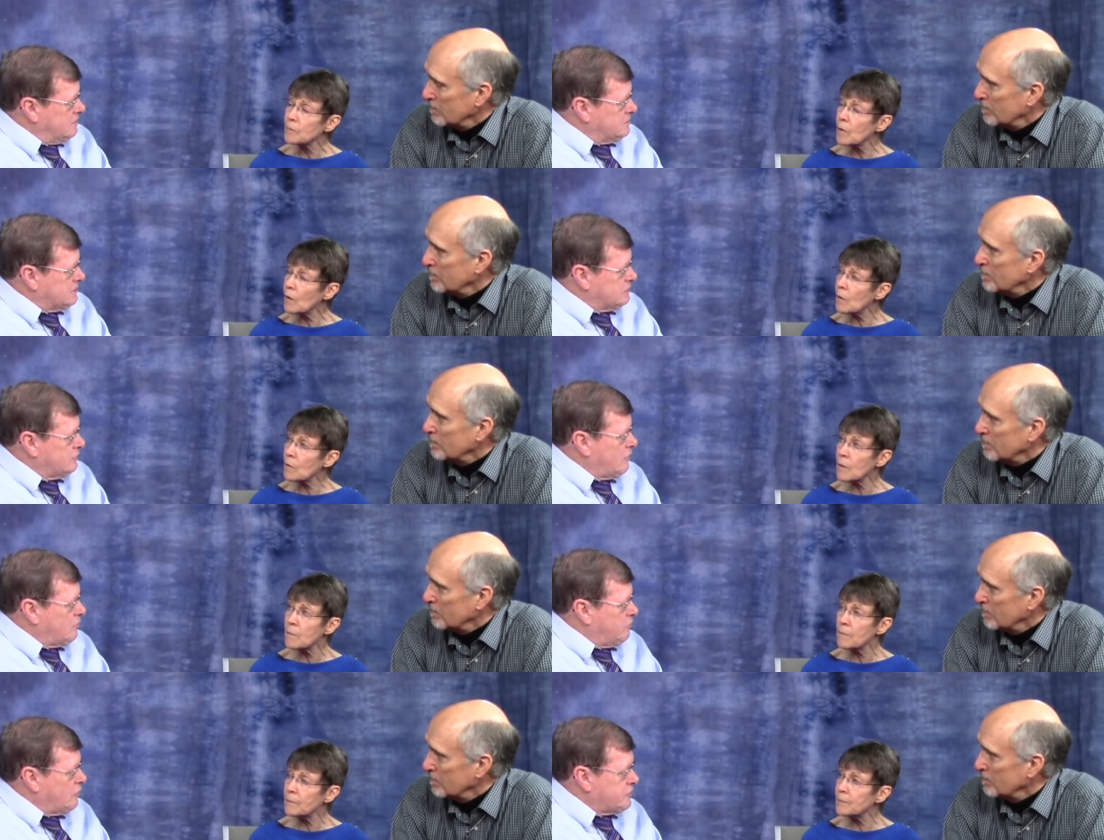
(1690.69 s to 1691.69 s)
Speaker 1: I mean, okay. we've all
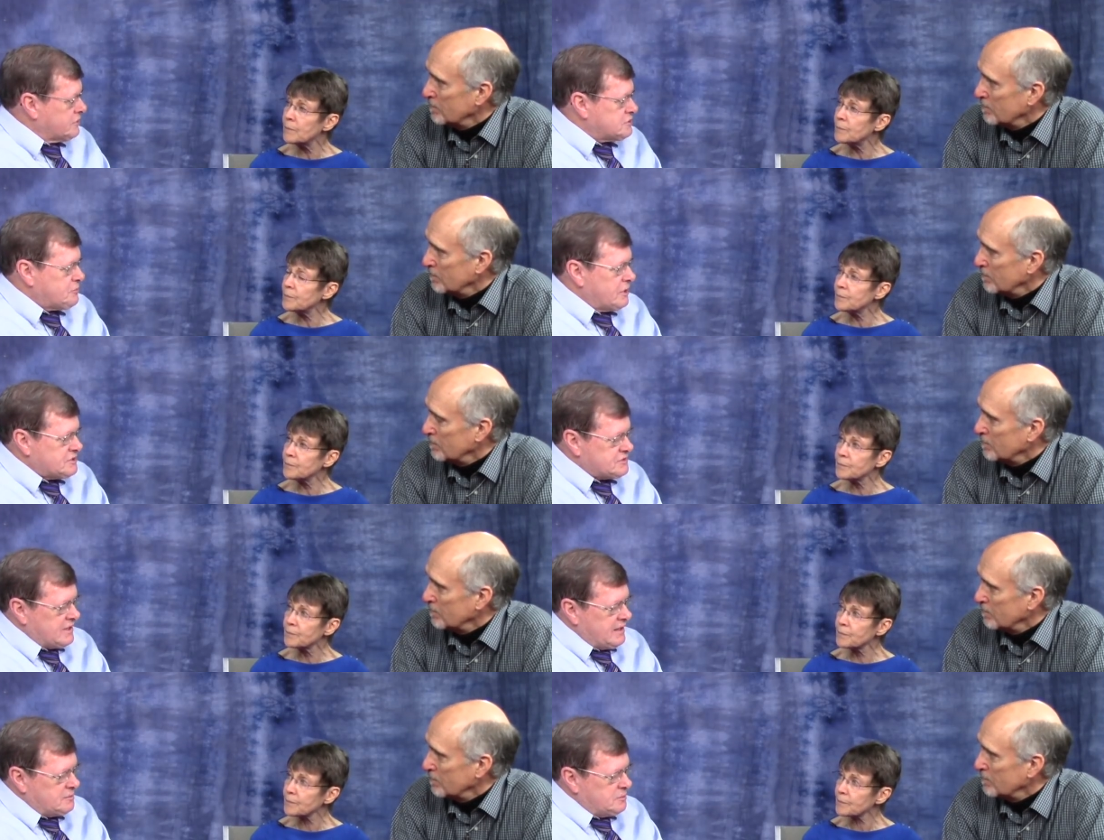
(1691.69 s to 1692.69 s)
both expressed
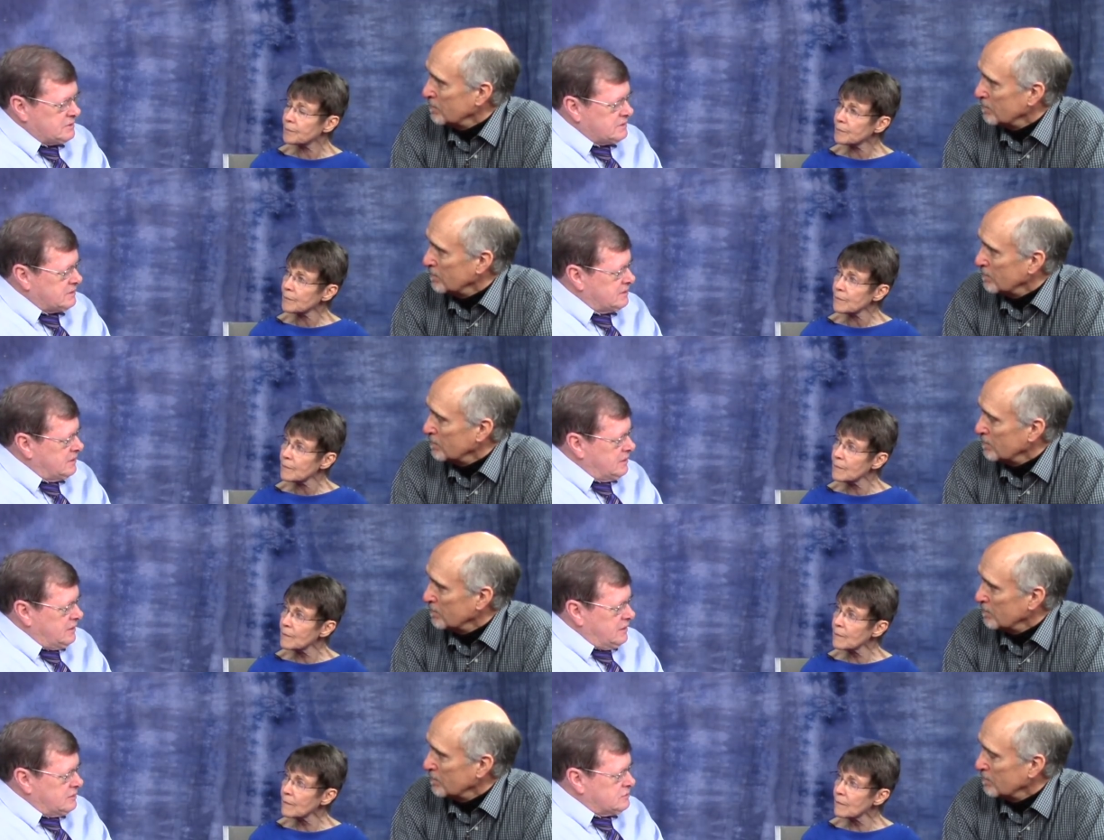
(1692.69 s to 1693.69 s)
that, but
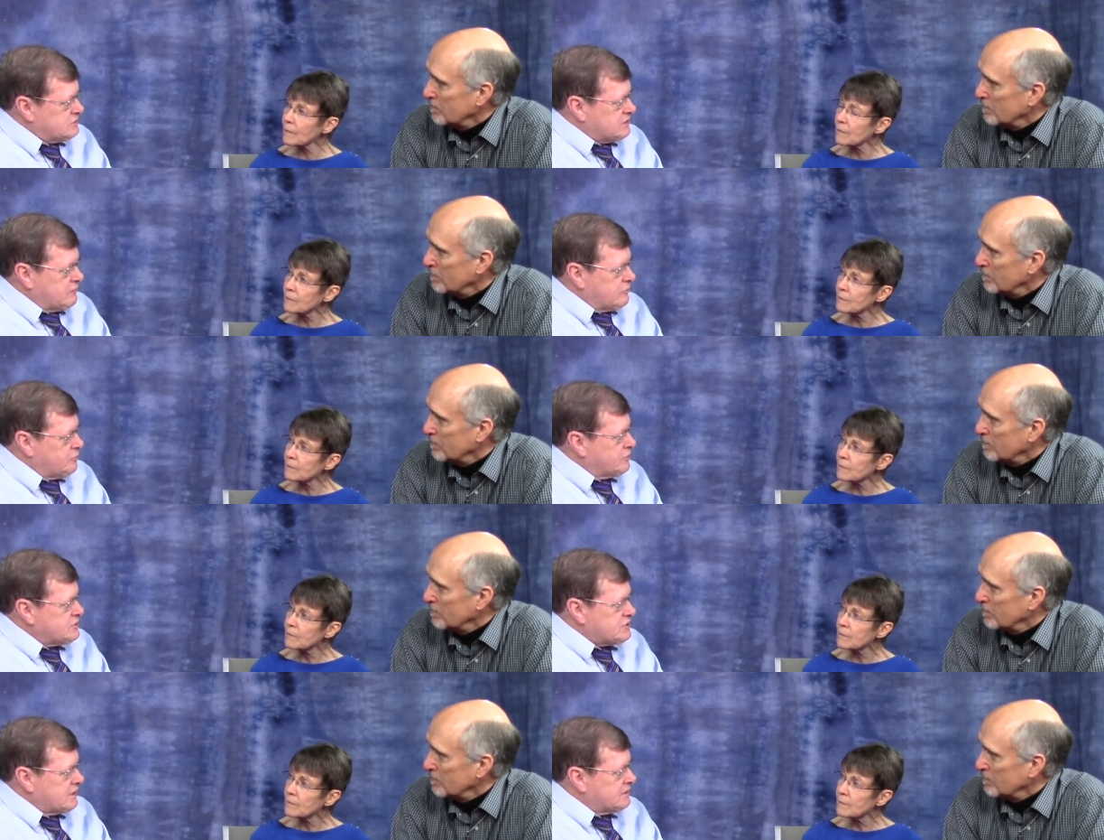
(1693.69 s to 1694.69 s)
just never
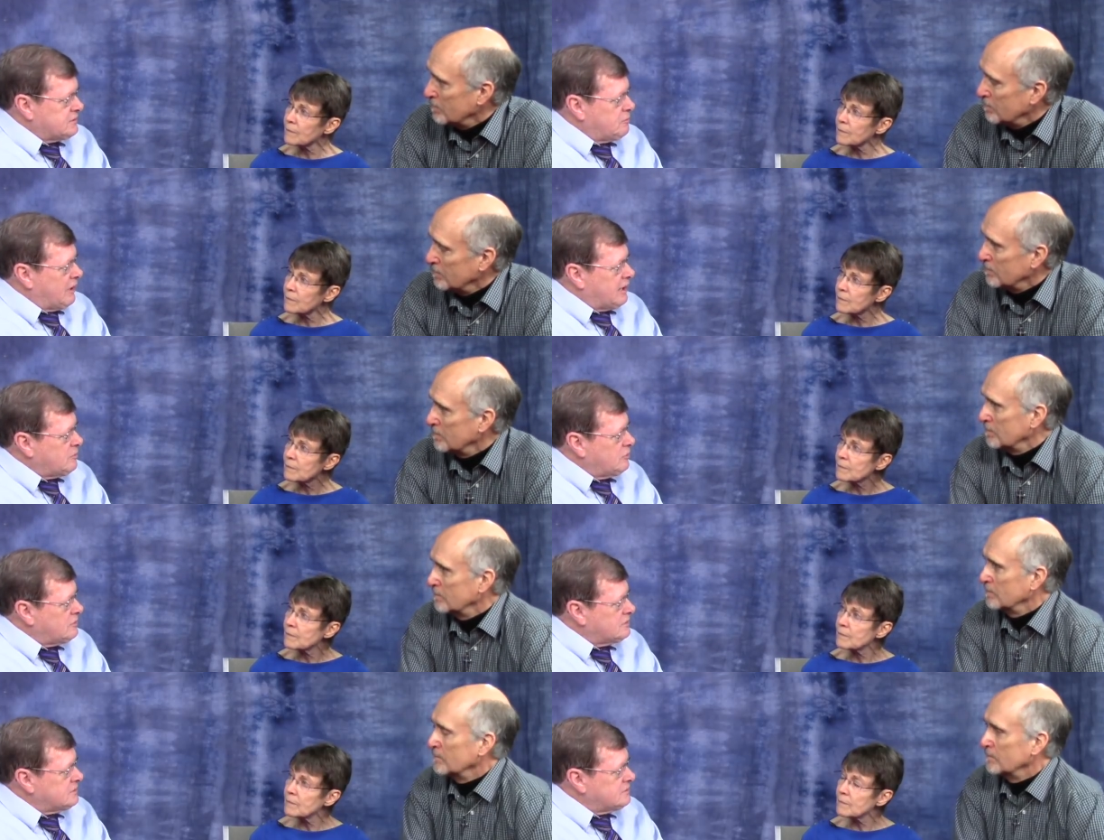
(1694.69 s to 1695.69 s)
appreciated the
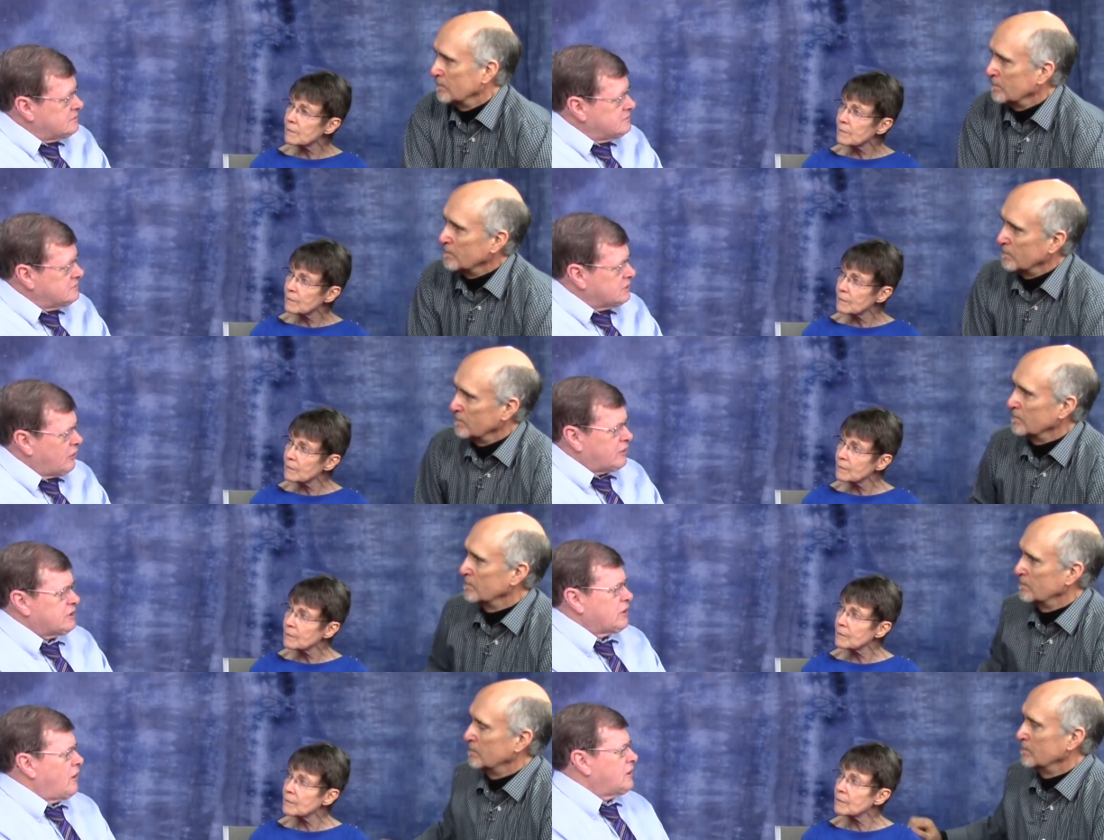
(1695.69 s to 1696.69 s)
Bible and the
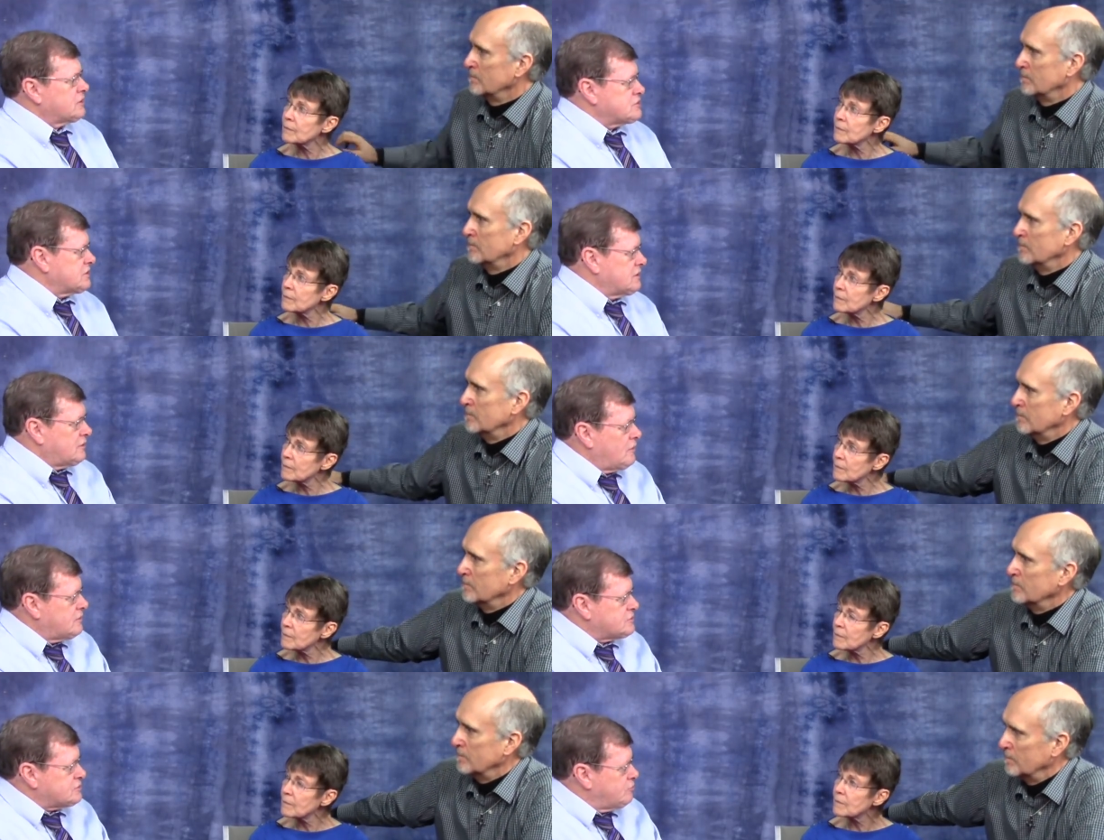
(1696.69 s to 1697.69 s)
archaeology and all
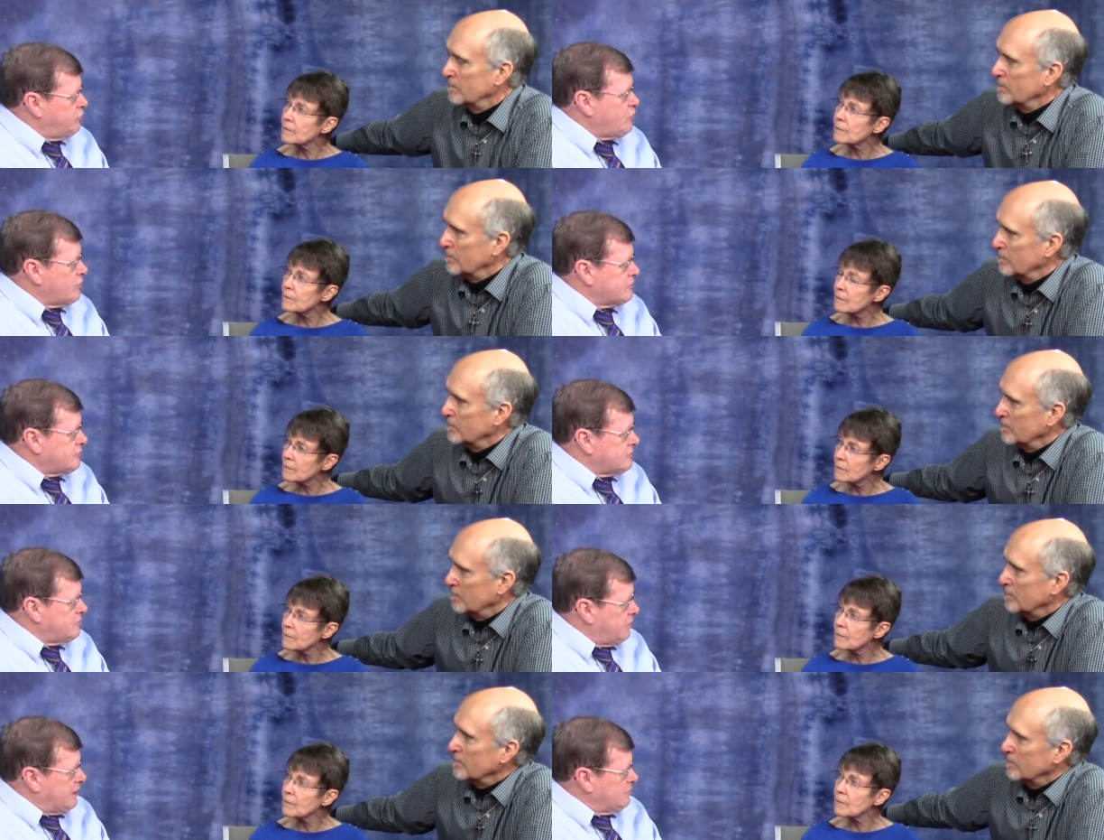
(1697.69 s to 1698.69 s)
the support for the
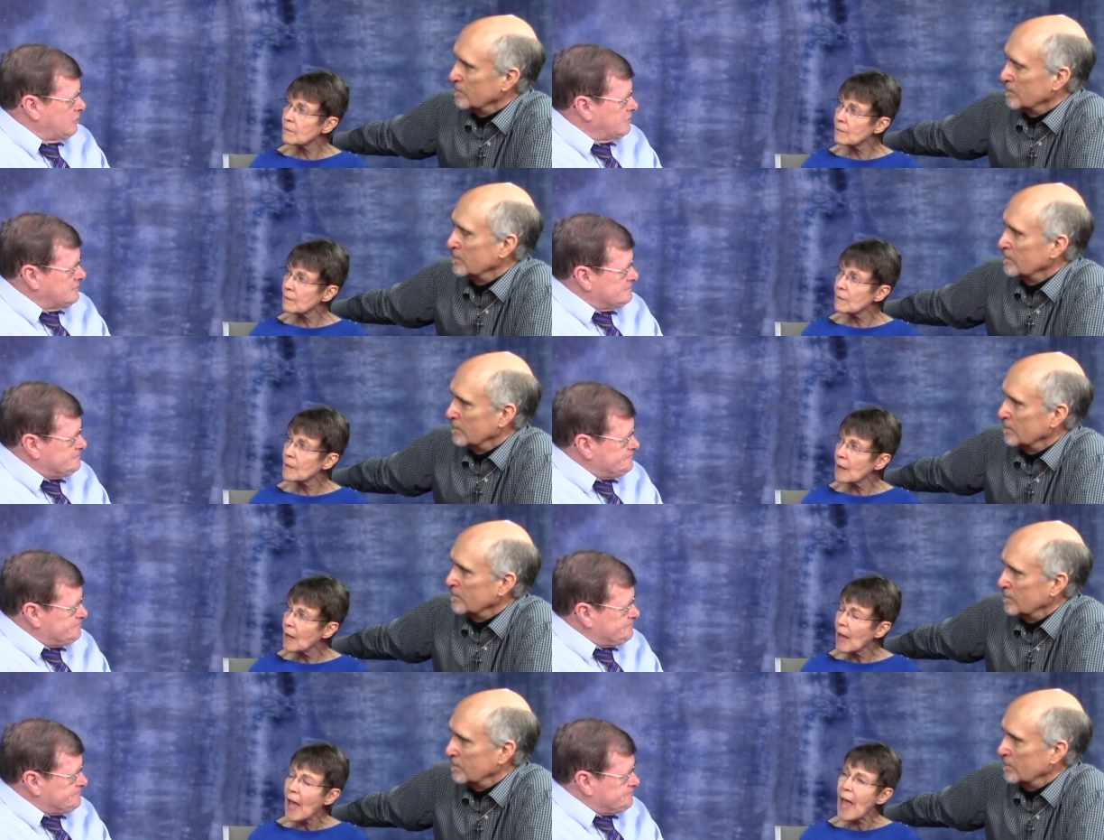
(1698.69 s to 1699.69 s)
Bible.
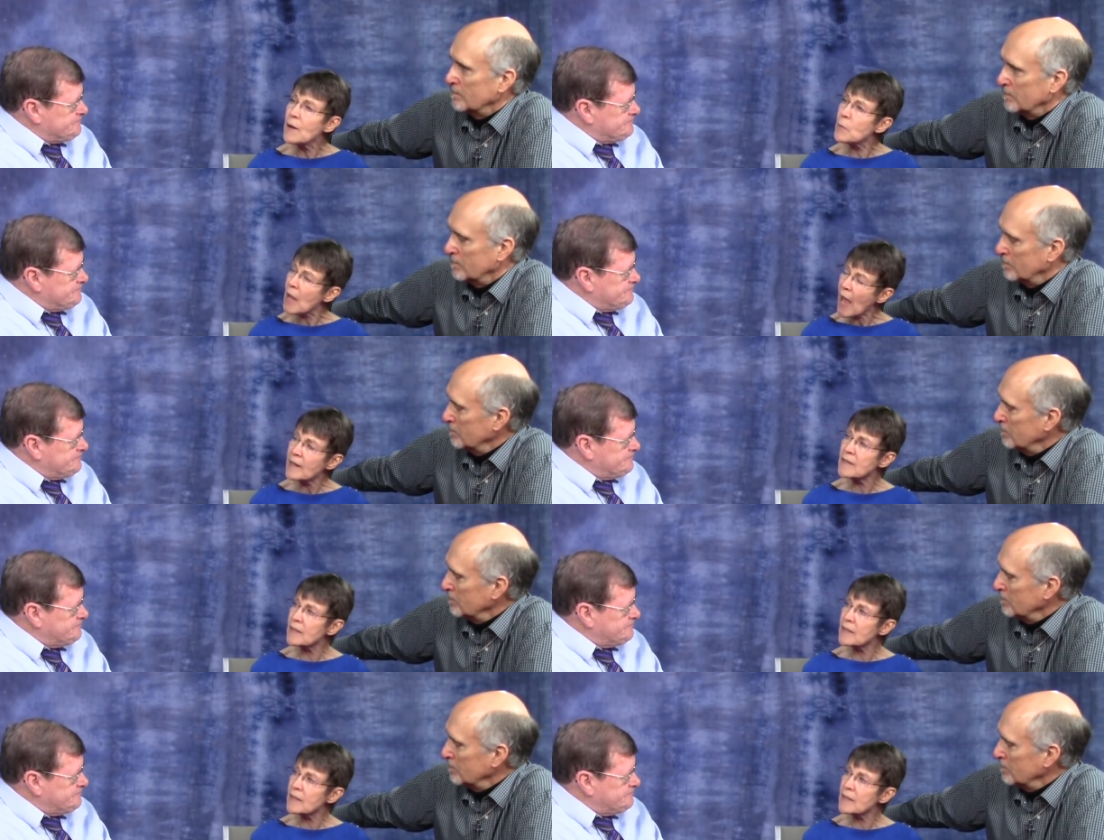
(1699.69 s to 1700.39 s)
Speaker 2: And we hadn't